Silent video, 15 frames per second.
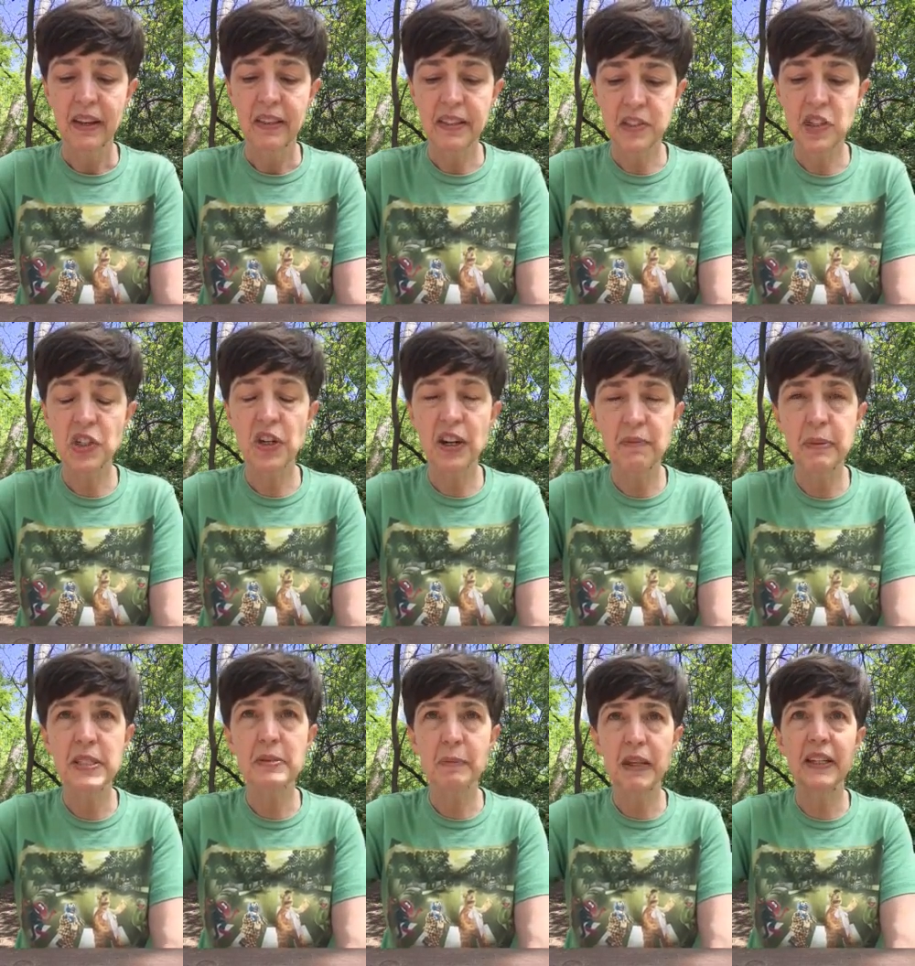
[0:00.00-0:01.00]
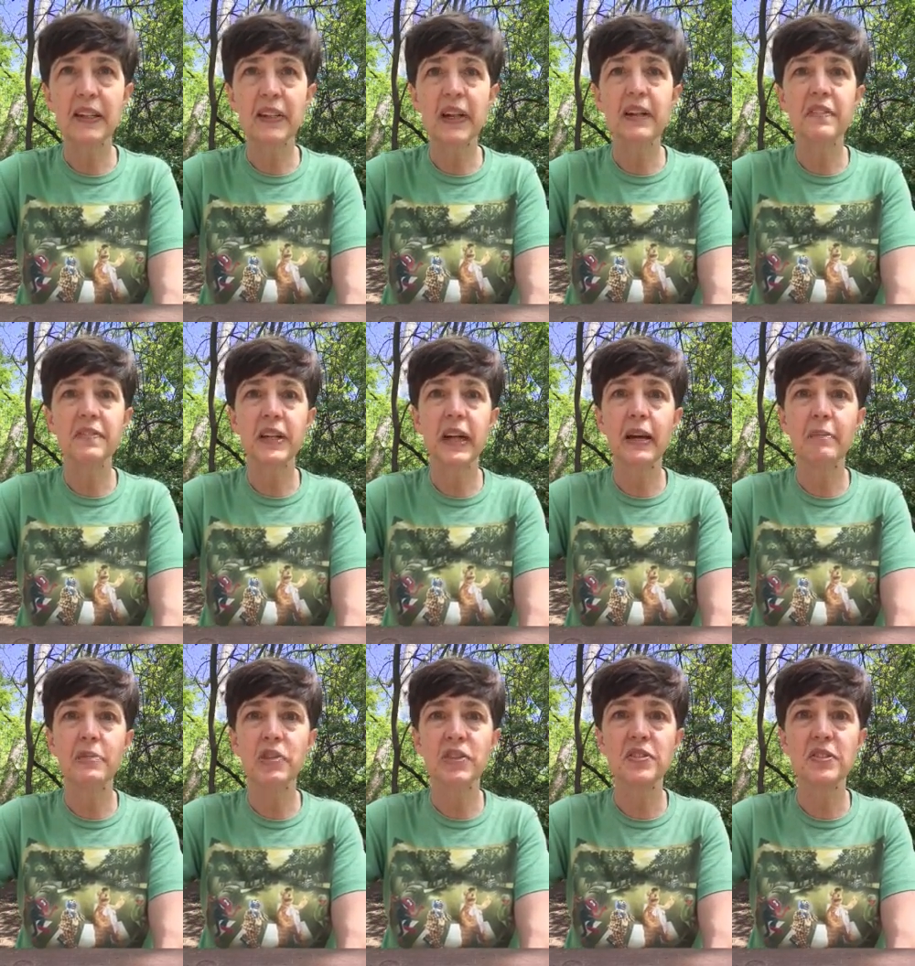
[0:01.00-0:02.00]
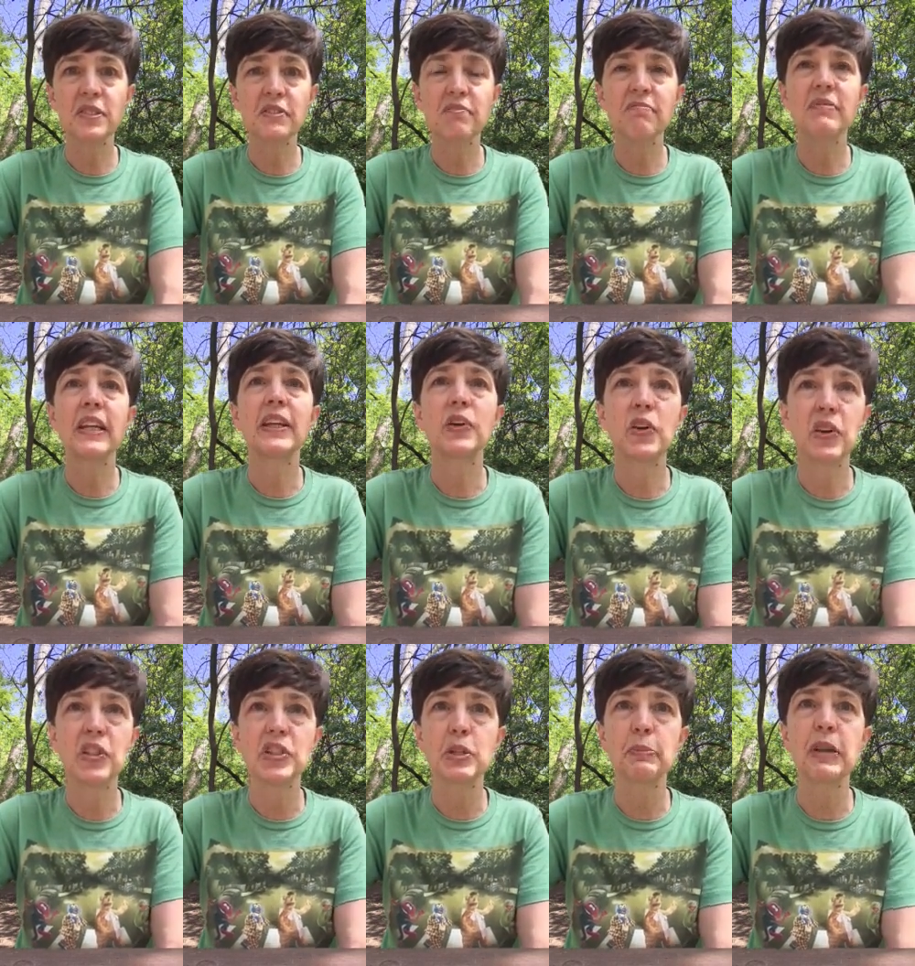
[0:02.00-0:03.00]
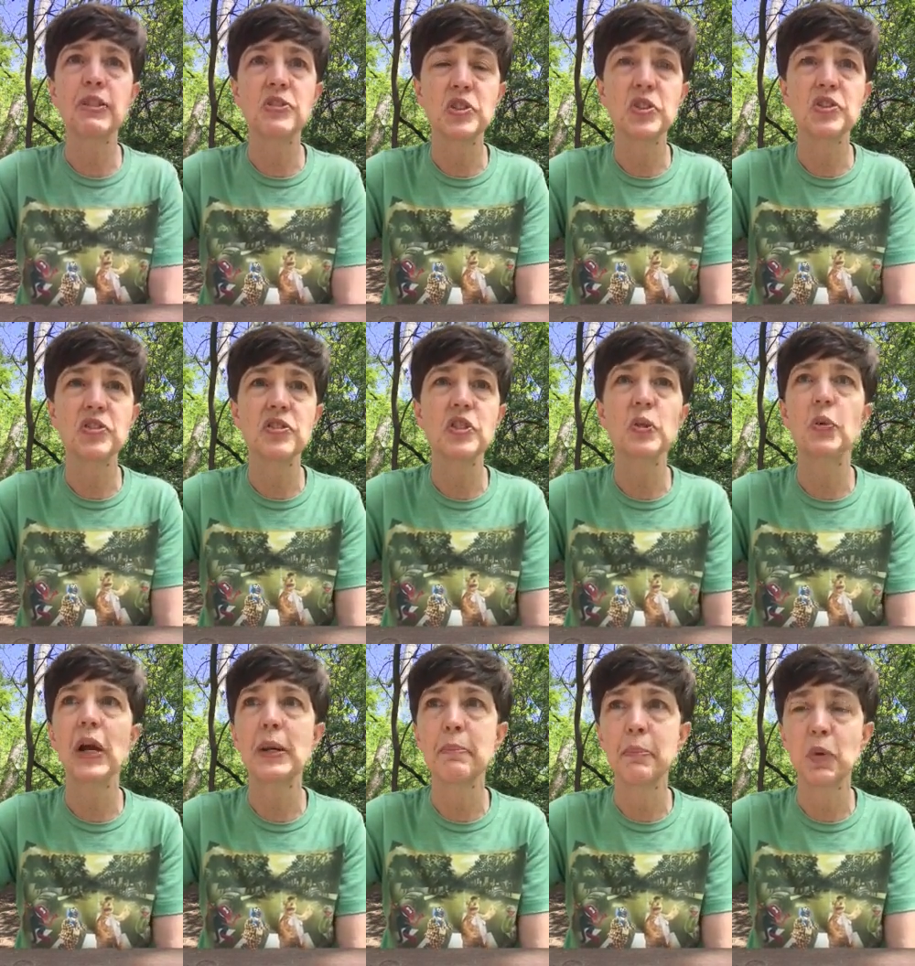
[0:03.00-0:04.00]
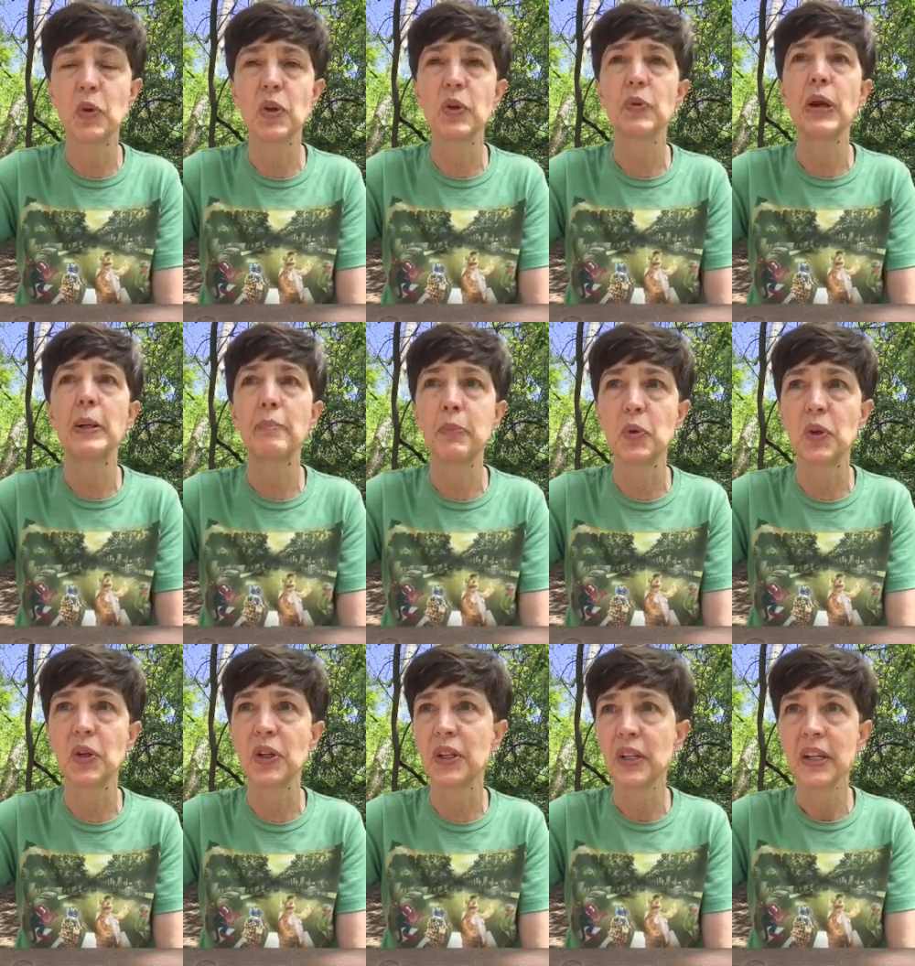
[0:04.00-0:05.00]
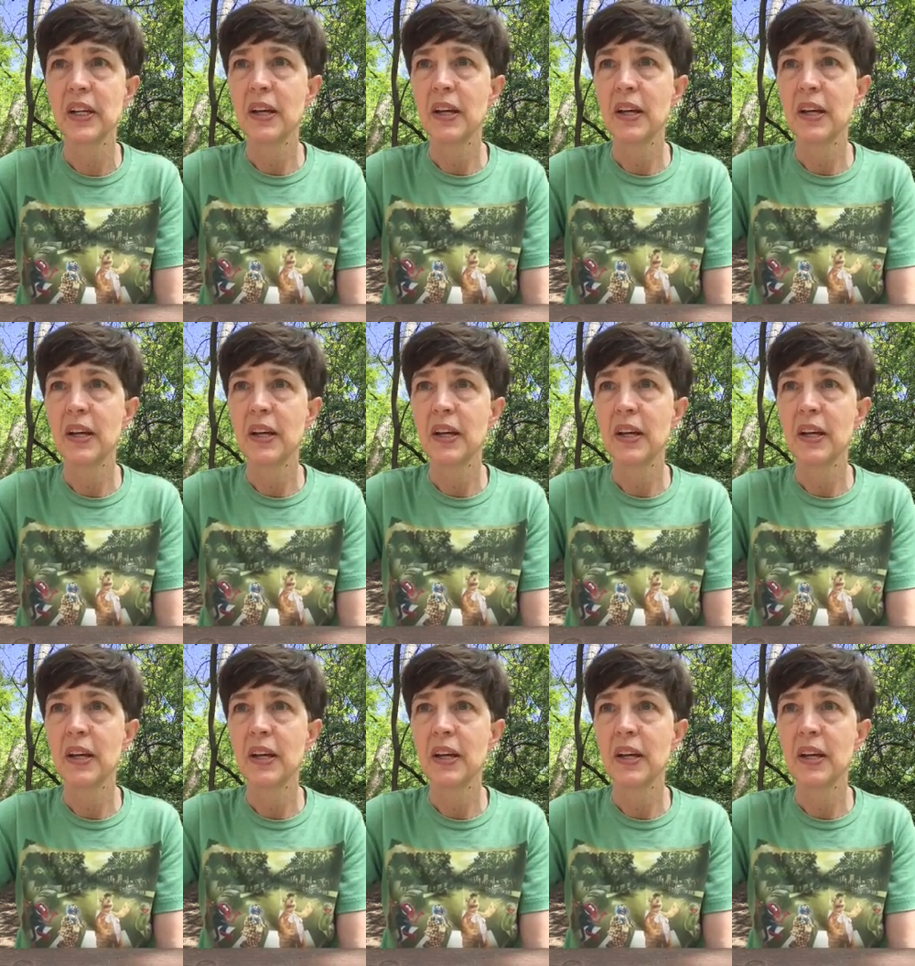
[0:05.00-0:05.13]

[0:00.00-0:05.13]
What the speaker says: This year I've been spending a lot of time just encouraging my students to write more,